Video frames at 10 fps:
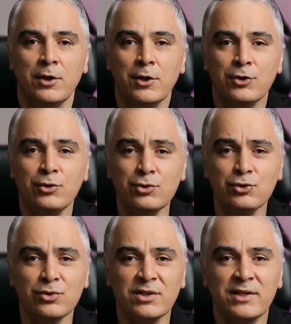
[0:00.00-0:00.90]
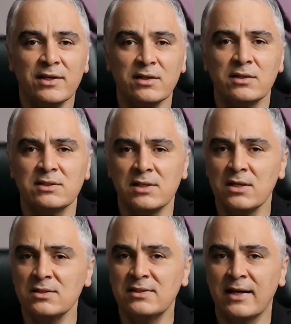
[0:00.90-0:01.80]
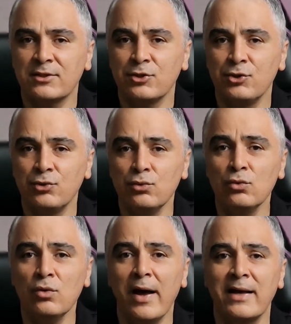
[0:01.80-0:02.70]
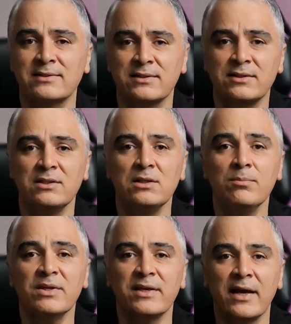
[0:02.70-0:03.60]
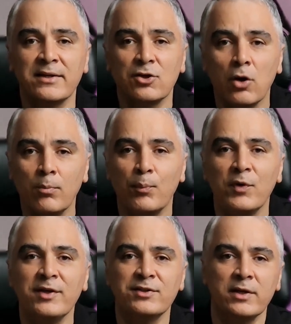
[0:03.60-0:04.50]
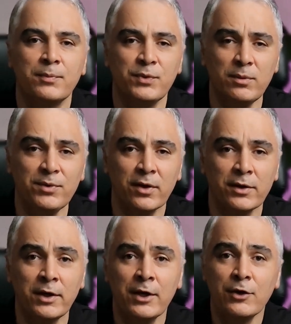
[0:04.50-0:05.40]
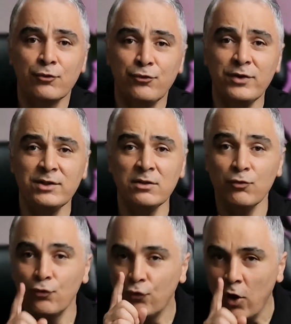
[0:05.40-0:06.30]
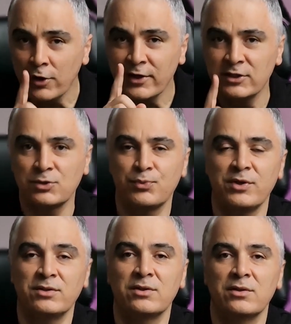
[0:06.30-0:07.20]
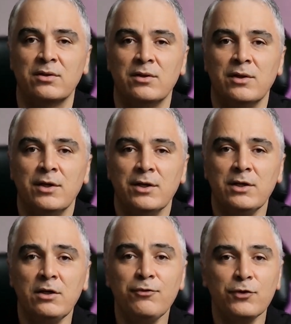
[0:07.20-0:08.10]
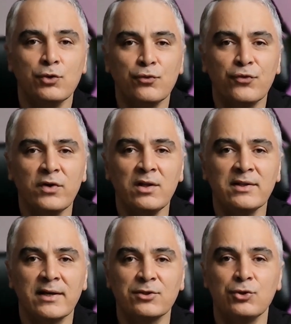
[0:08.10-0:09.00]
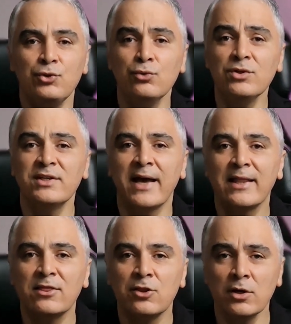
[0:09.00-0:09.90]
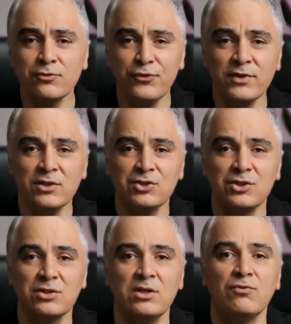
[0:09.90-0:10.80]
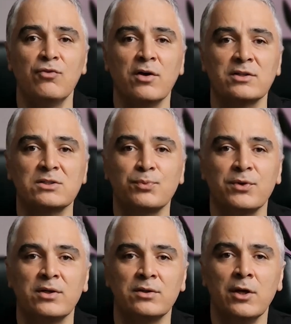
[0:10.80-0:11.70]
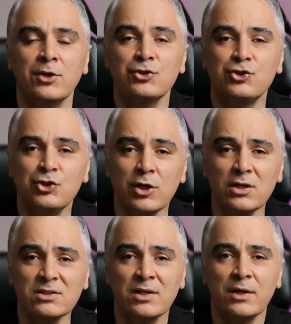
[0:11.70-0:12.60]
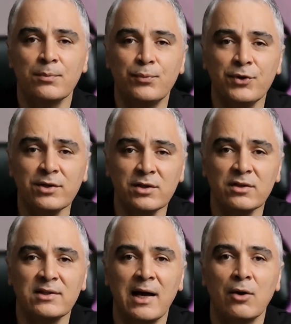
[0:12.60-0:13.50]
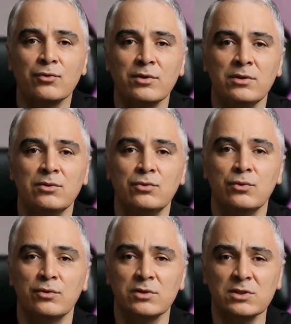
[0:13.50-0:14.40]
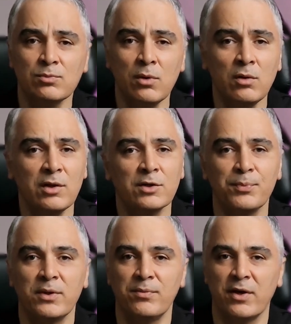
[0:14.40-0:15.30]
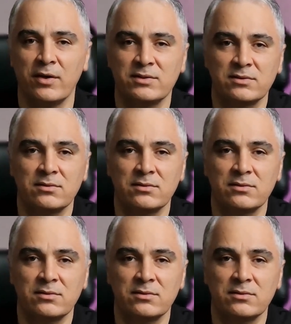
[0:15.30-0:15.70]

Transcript: You should get a sense that you as a team can complete a PBI within one sprint. If you feel that you cannot finish it in one sprint, just break it down into smaller PBIs.